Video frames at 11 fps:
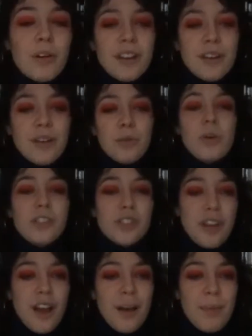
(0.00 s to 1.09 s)
at a wood
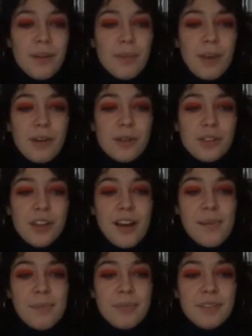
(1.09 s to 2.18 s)
shop and a metal
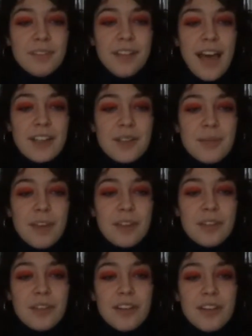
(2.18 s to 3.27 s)
shop last
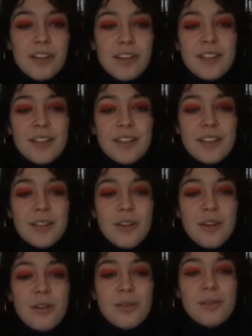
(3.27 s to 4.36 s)
semester, and
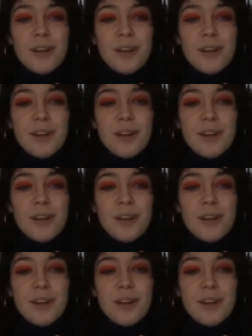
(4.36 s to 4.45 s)
so